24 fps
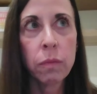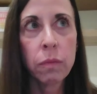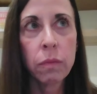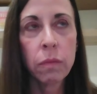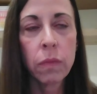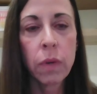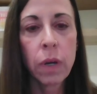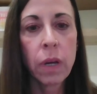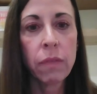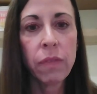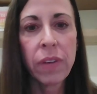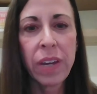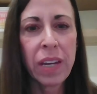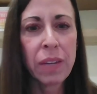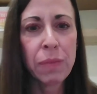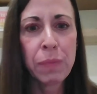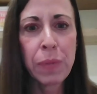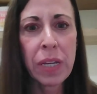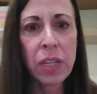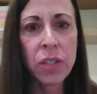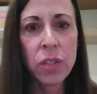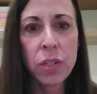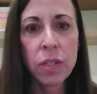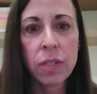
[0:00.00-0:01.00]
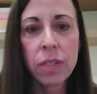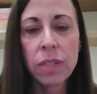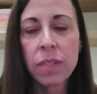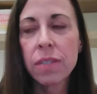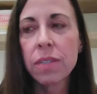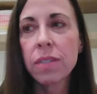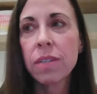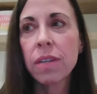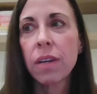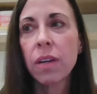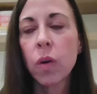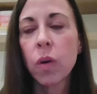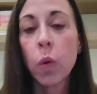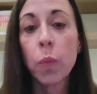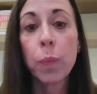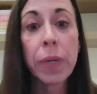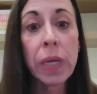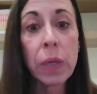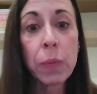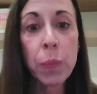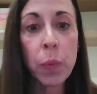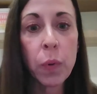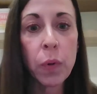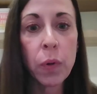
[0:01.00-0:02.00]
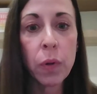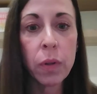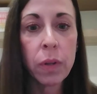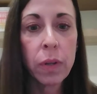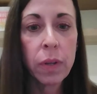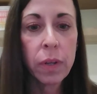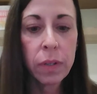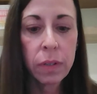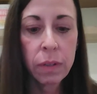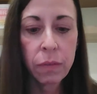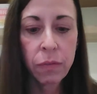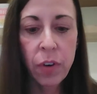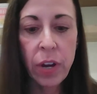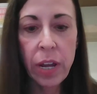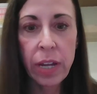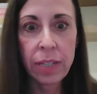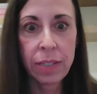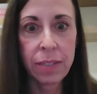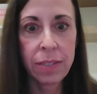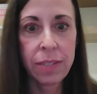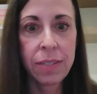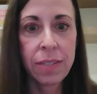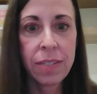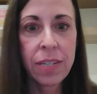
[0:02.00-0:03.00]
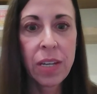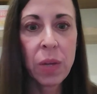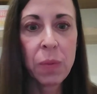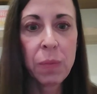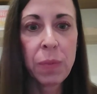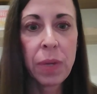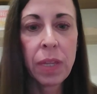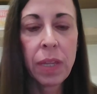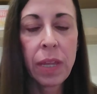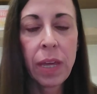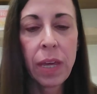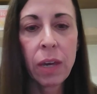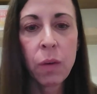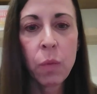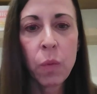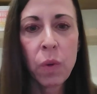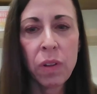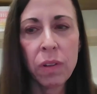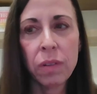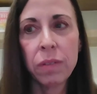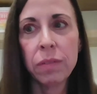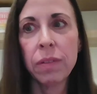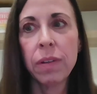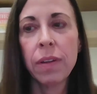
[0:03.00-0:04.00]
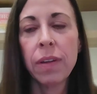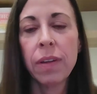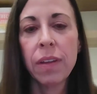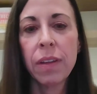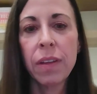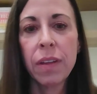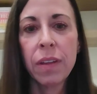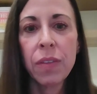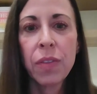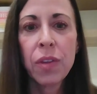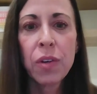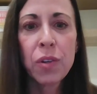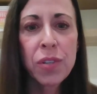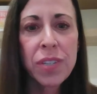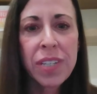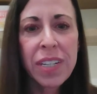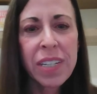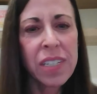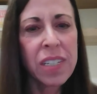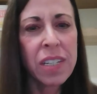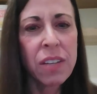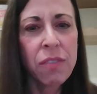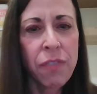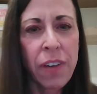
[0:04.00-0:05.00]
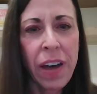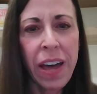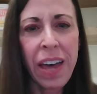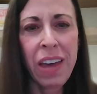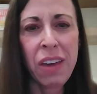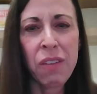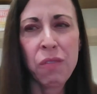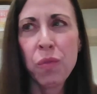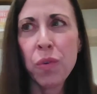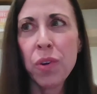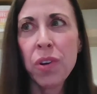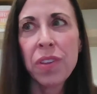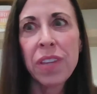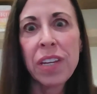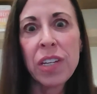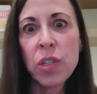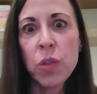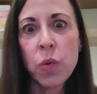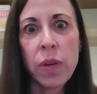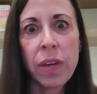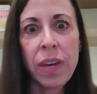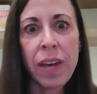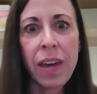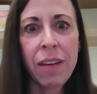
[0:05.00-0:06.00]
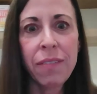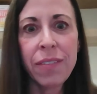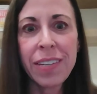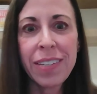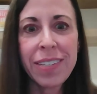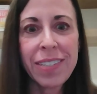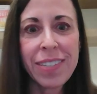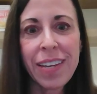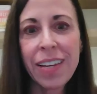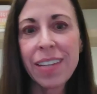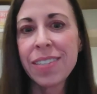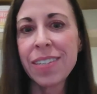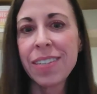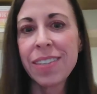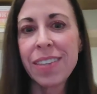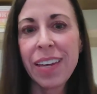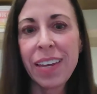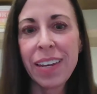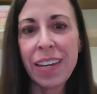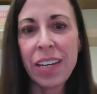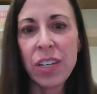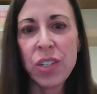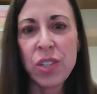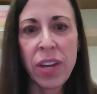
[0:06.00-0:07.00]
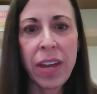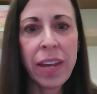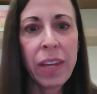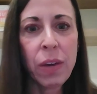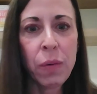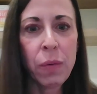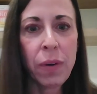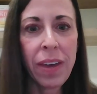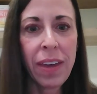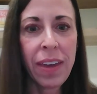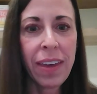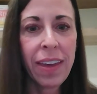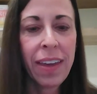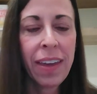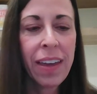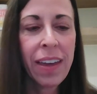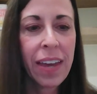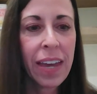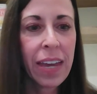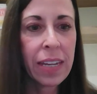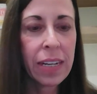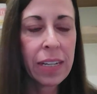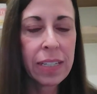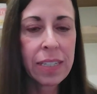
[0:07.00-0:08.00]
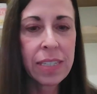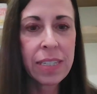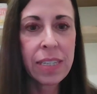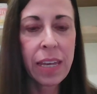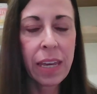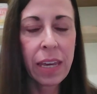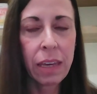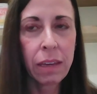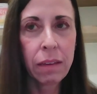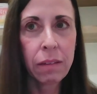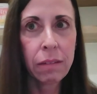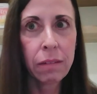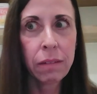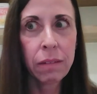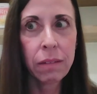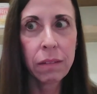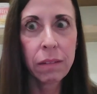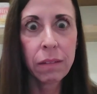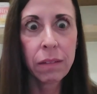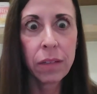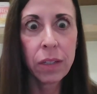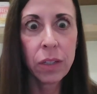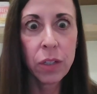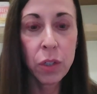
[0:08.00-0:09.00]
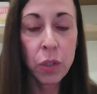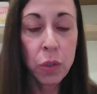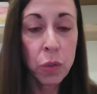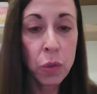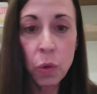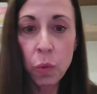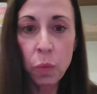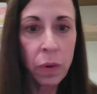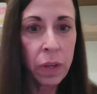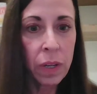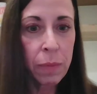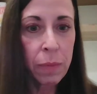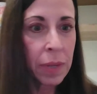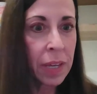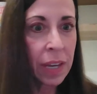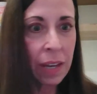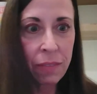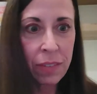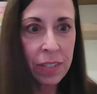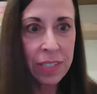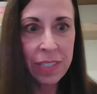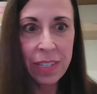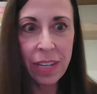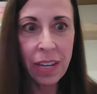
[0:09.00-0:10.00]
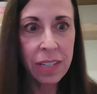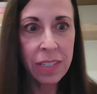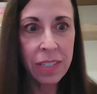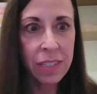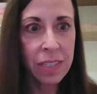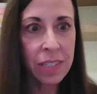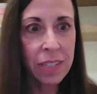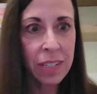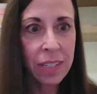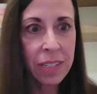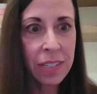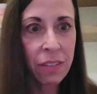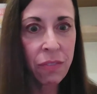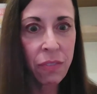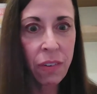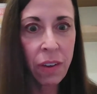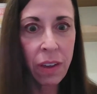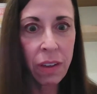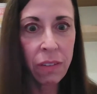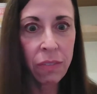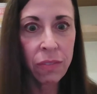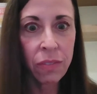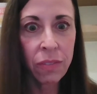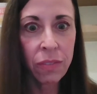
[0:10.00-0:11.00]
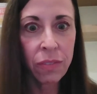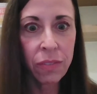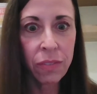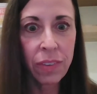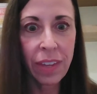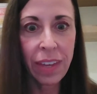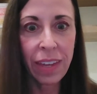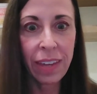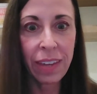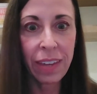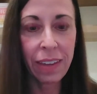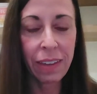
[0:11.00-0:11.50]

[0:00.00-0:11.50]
I've had patients or people, friends, tell me like, well, they're 65. What are they doing having sex at that age anyway? And it's like, you don't want to be having sex at 65? Like,